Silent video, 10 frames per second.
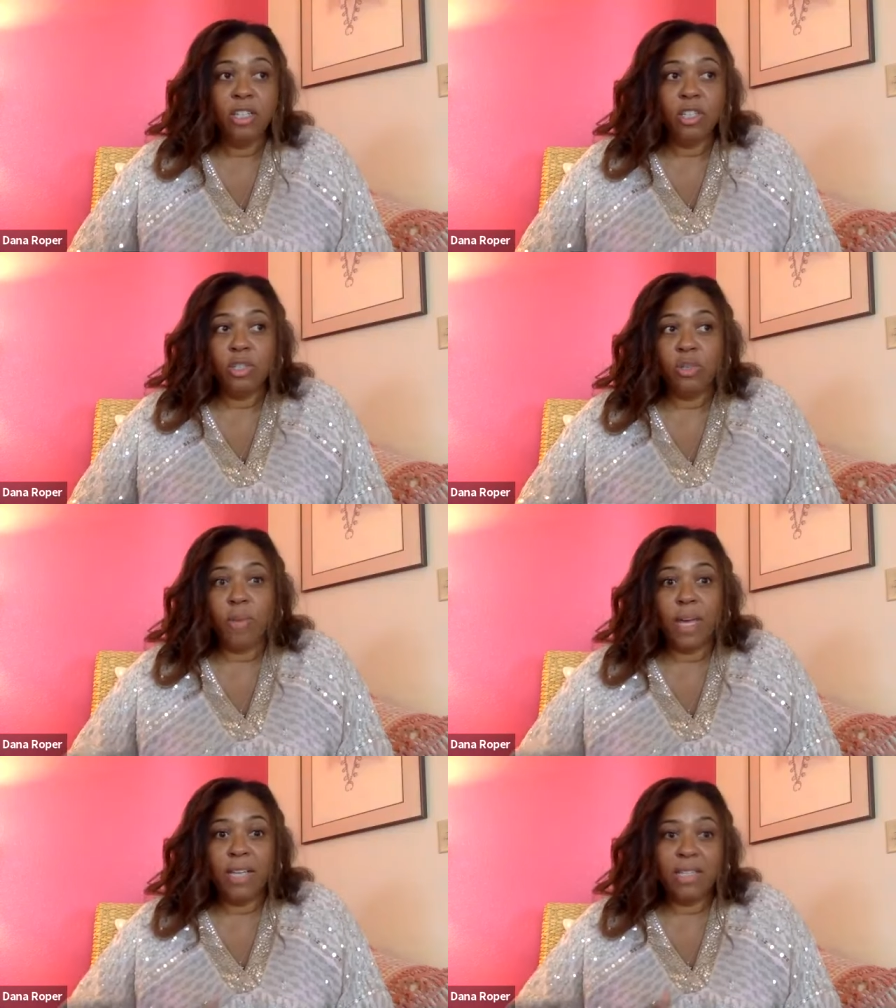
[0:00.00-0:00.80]
So
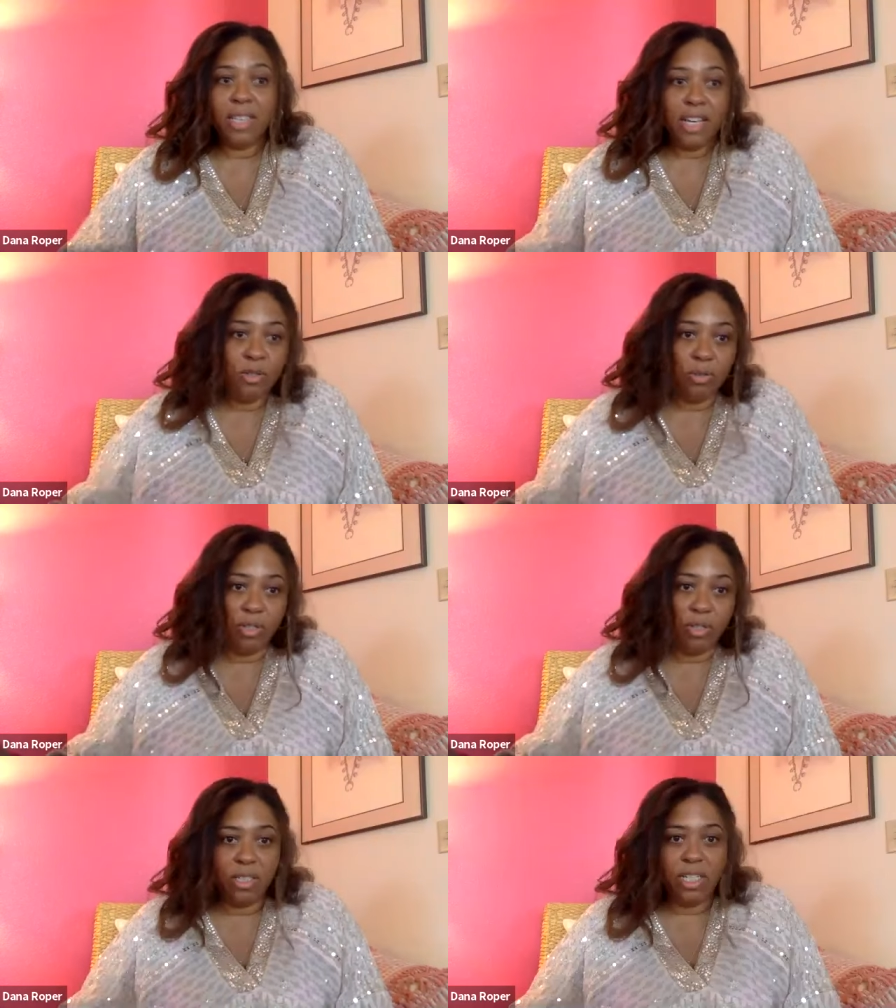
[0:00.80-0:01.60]
my
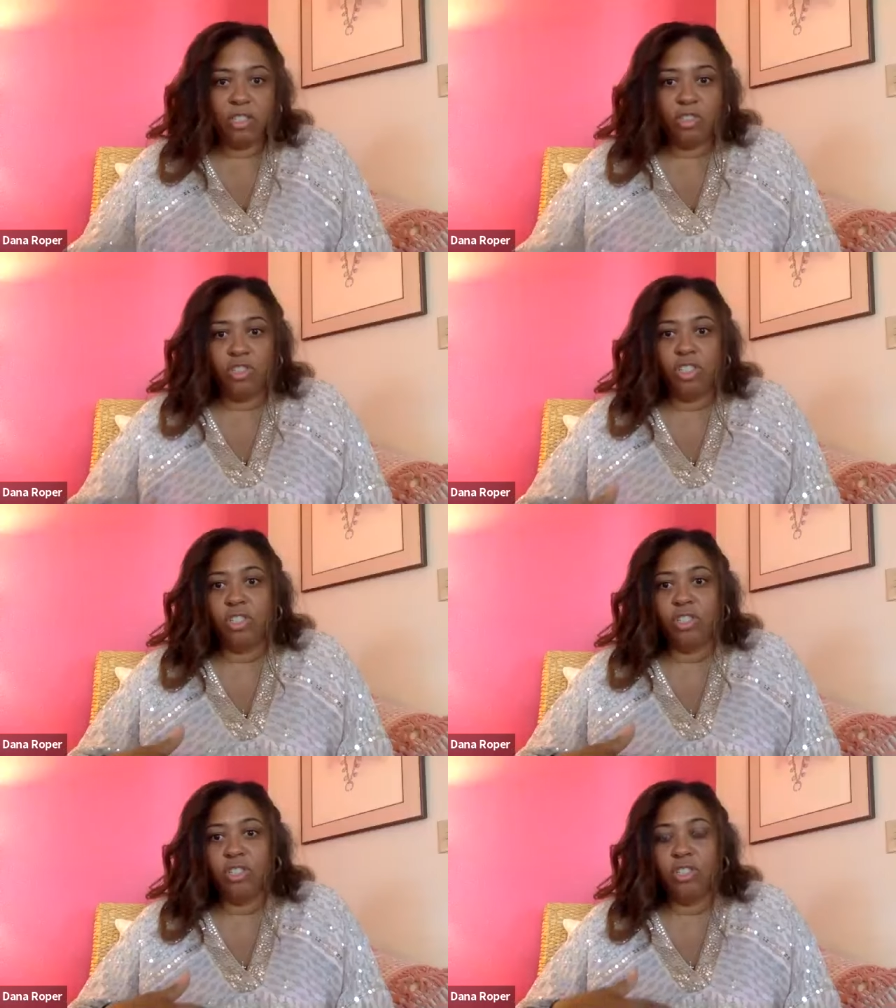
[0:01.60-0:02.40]
schedule is
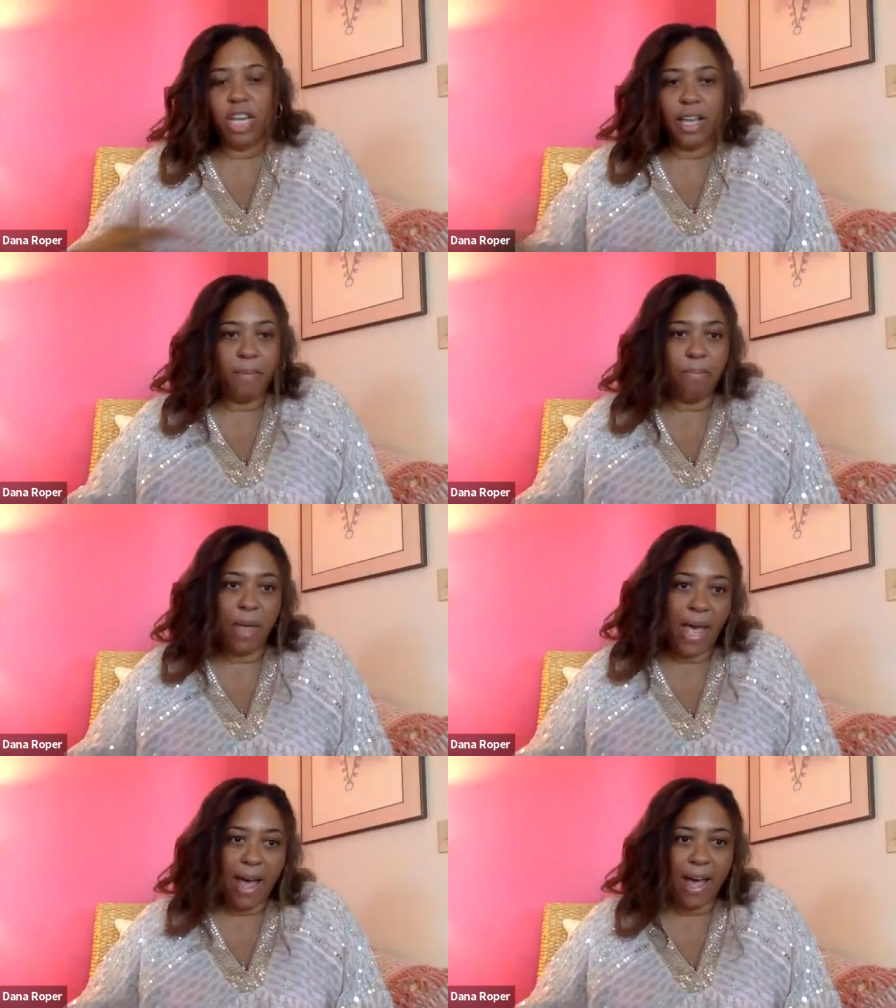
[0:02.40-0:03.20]
just jam
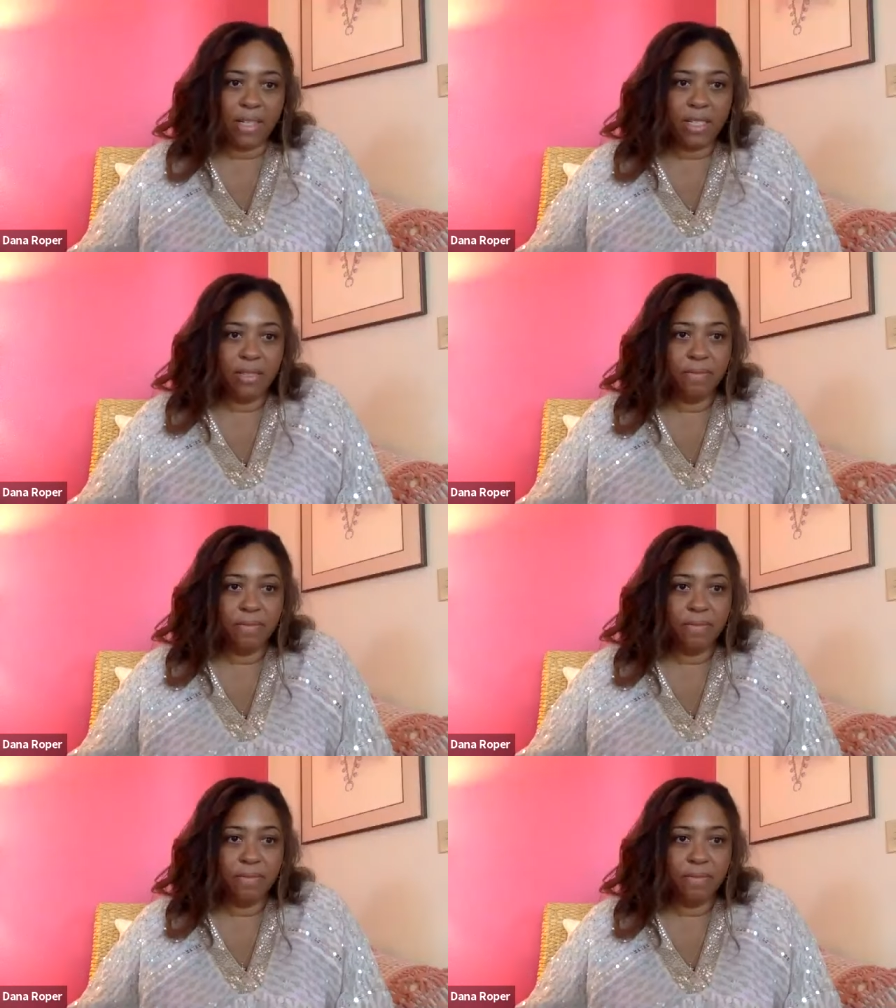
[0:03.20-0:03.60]
packed.